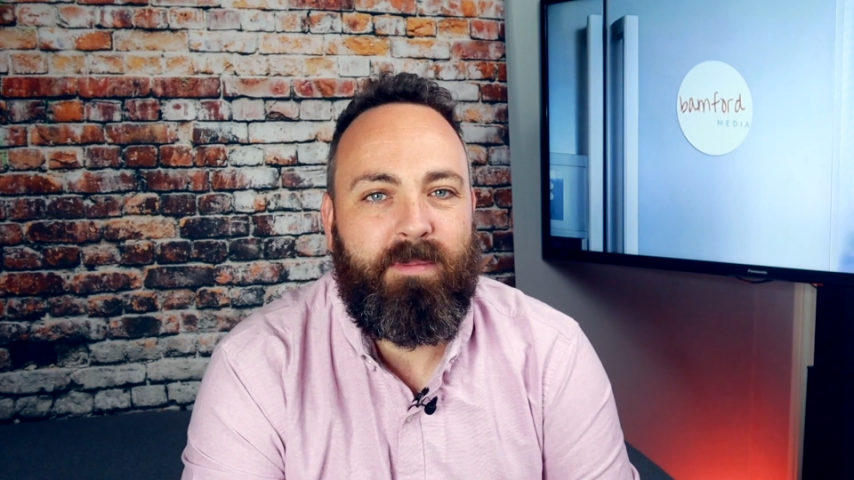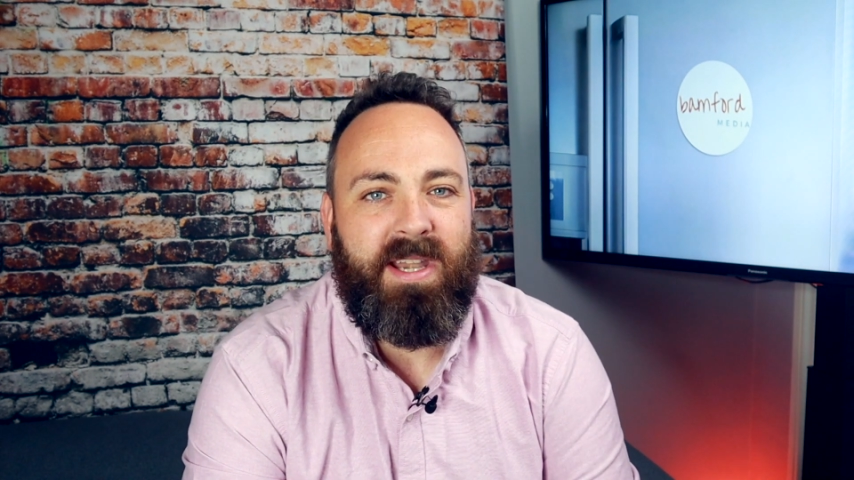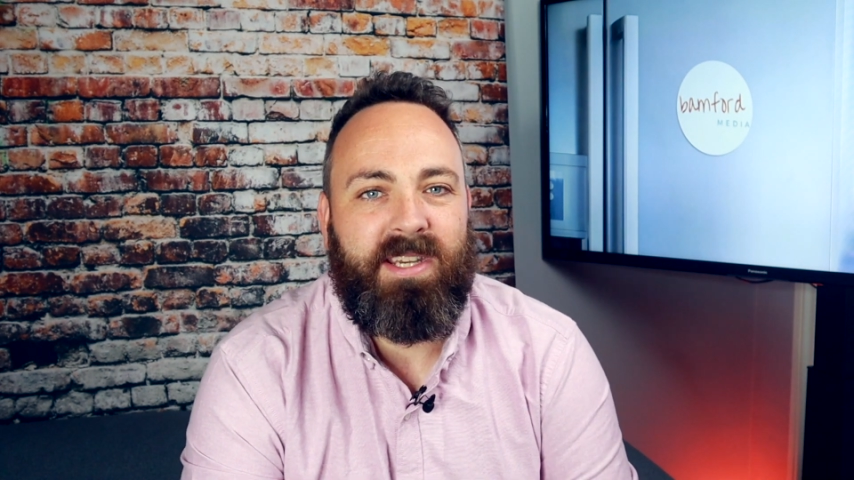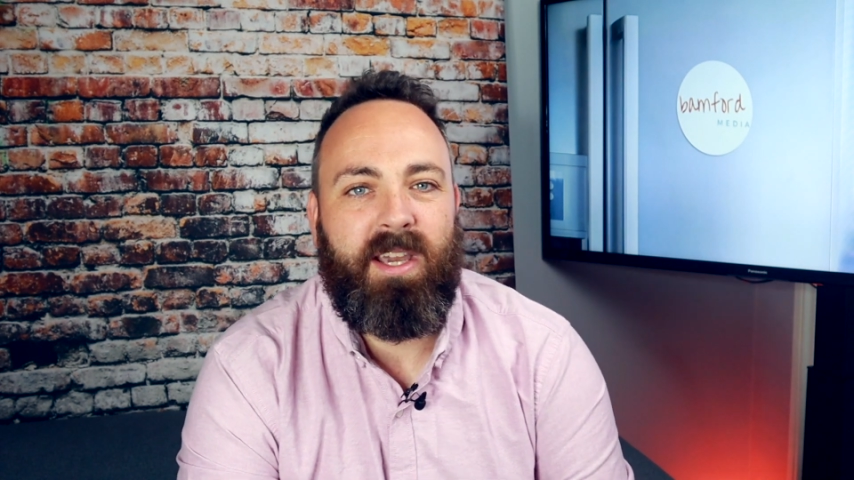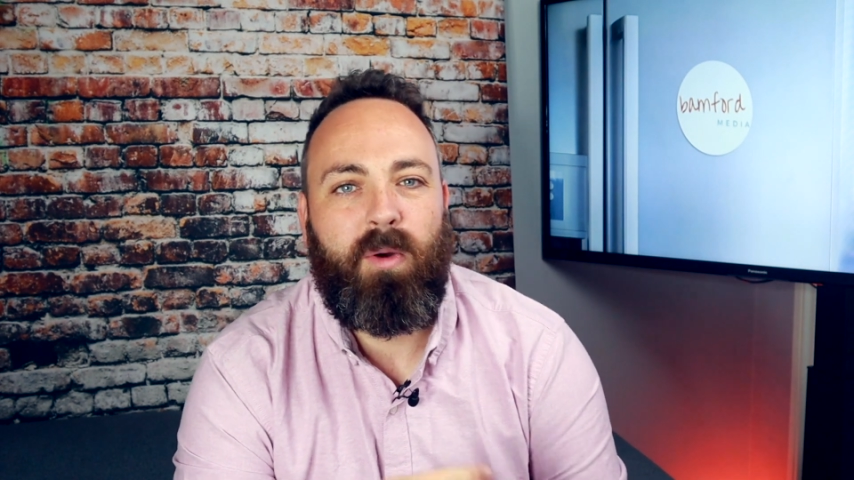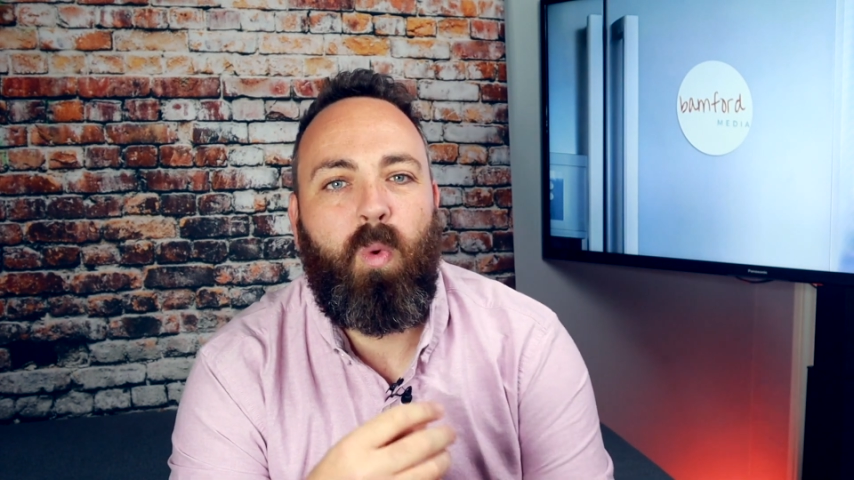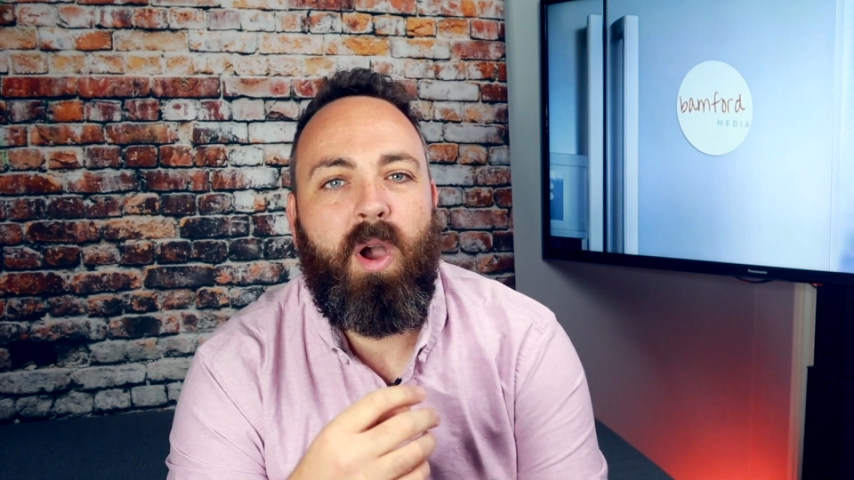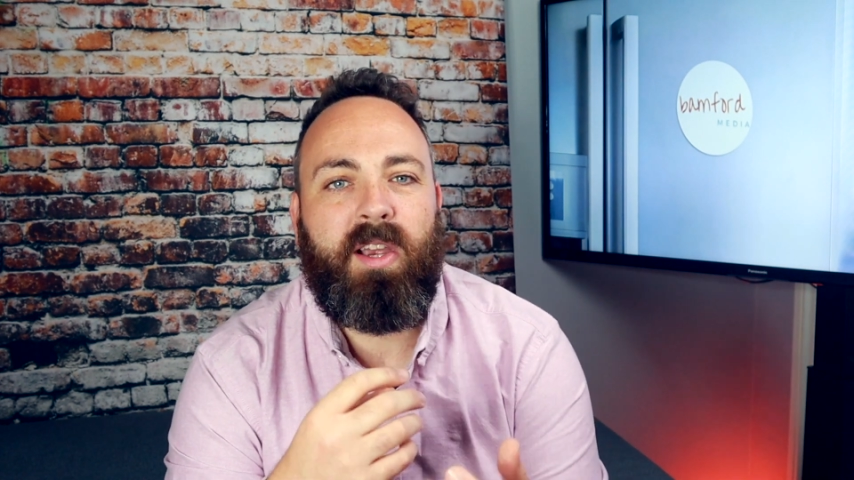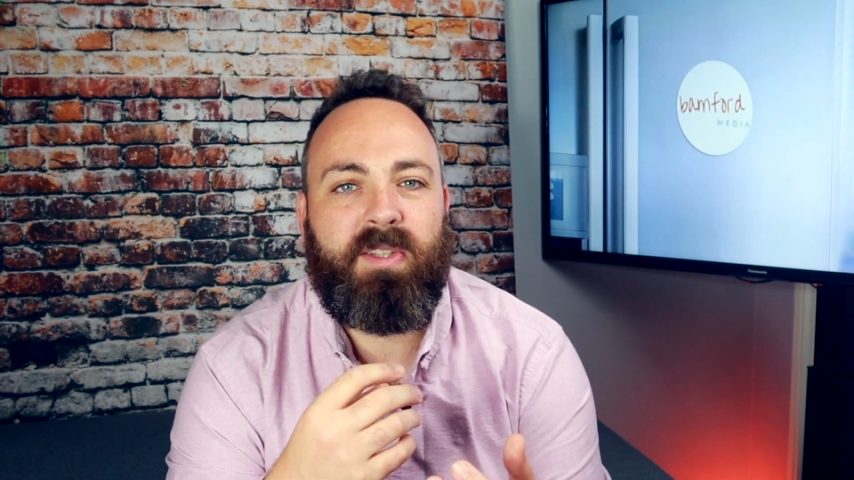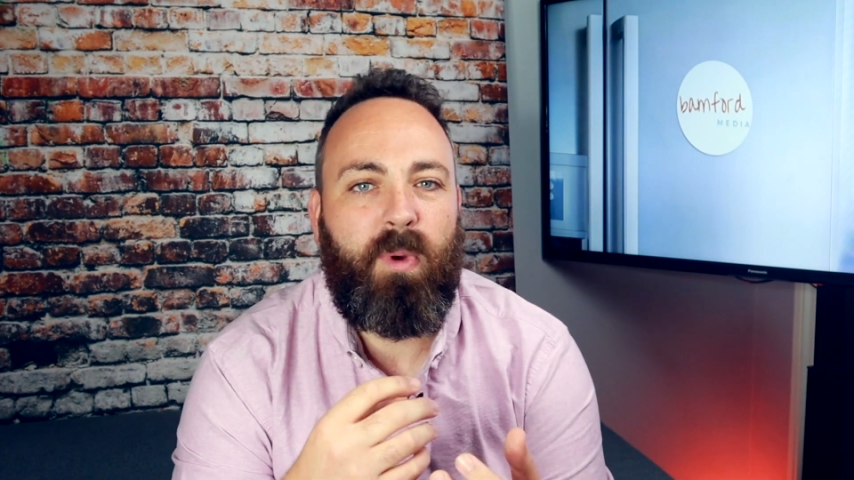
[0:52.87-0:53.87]
Media
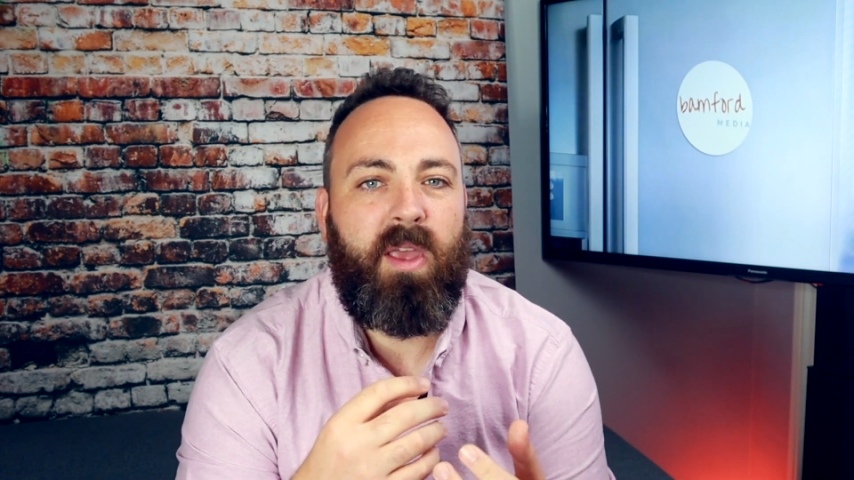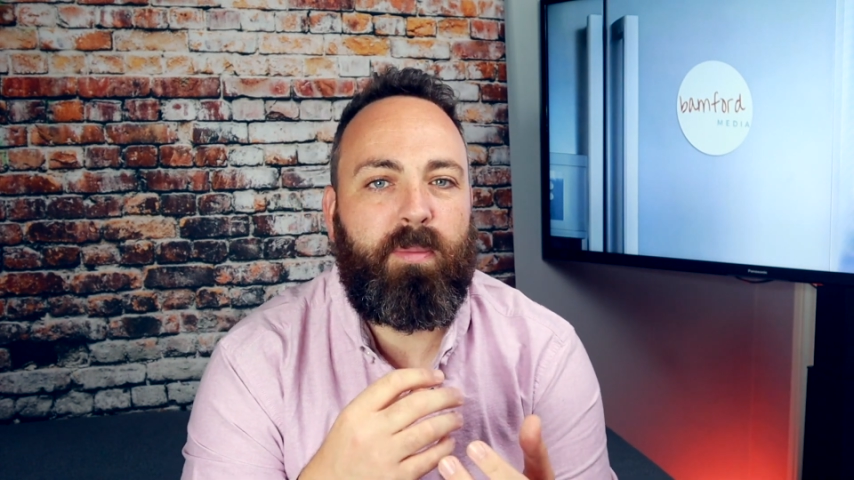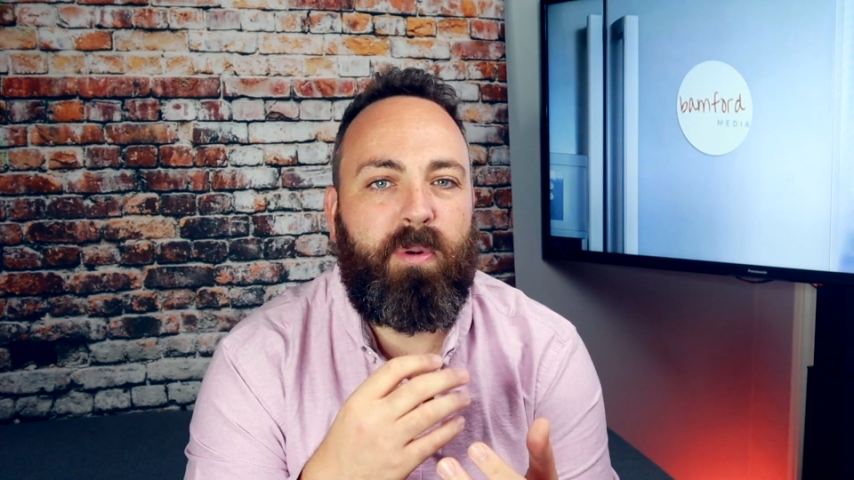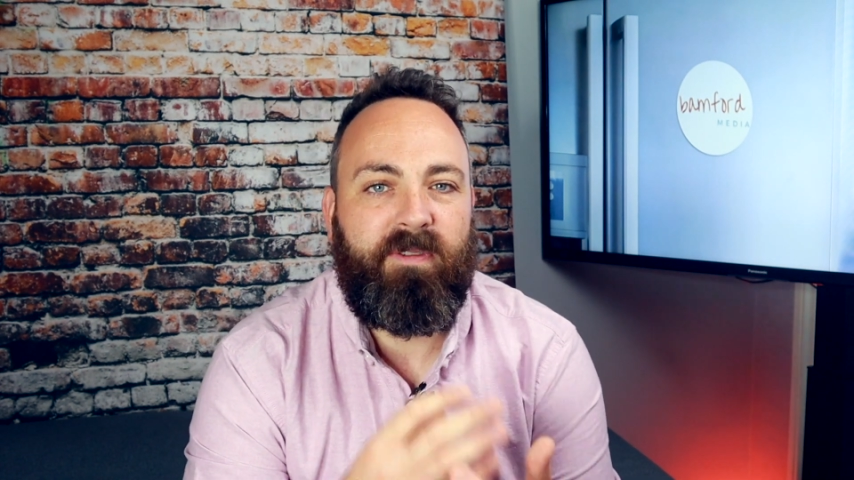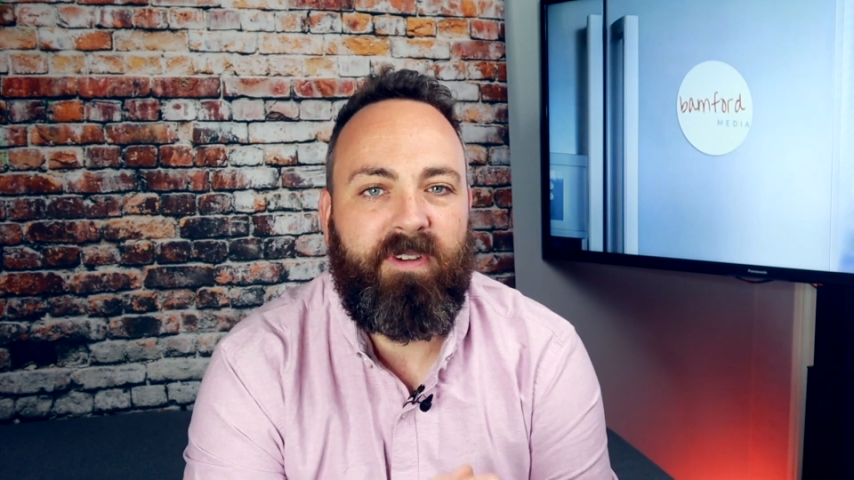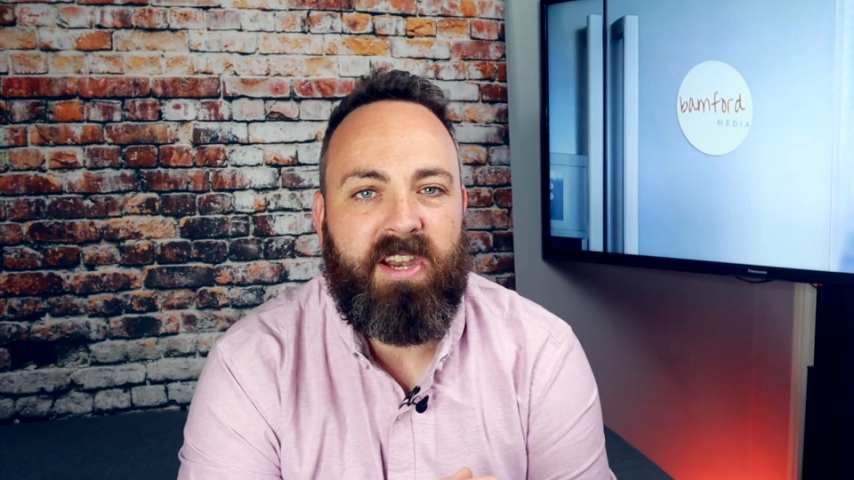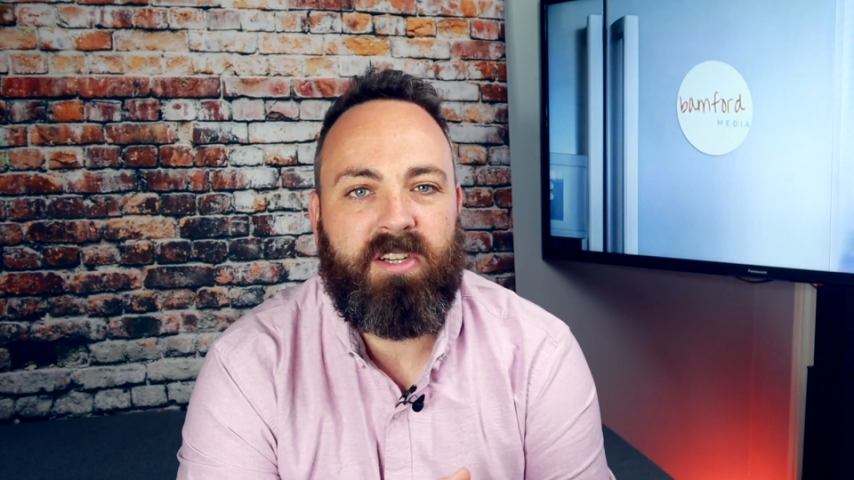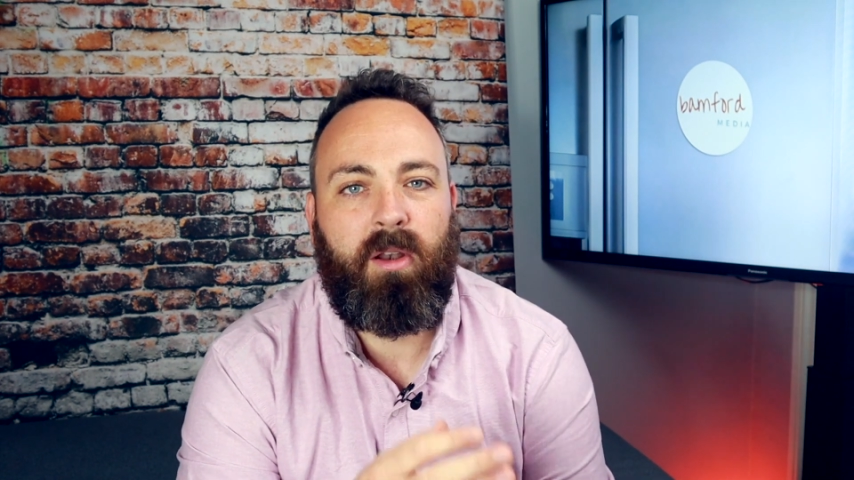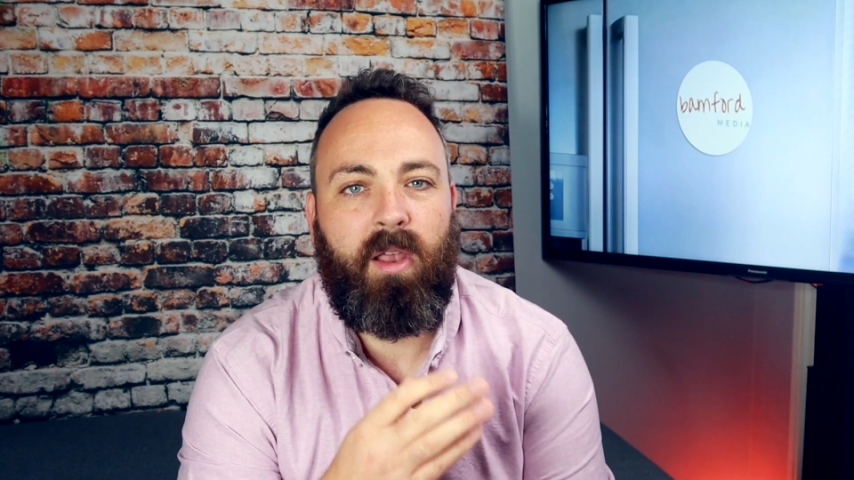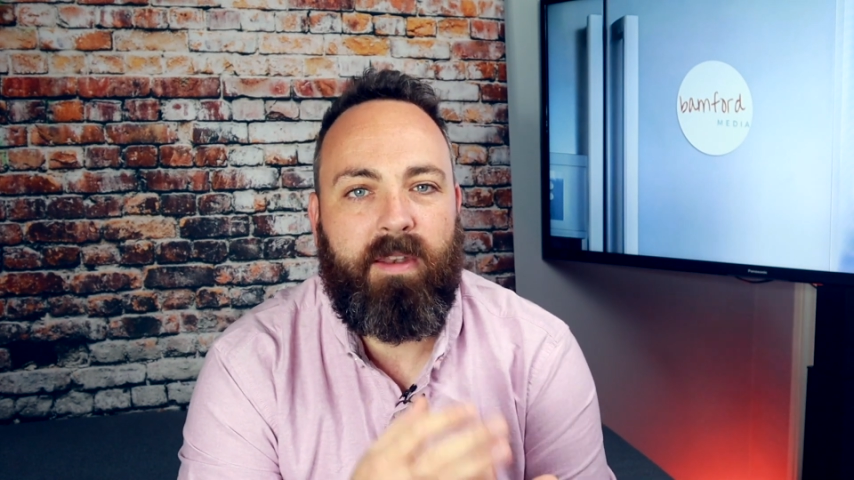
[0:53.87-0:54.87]
works with professional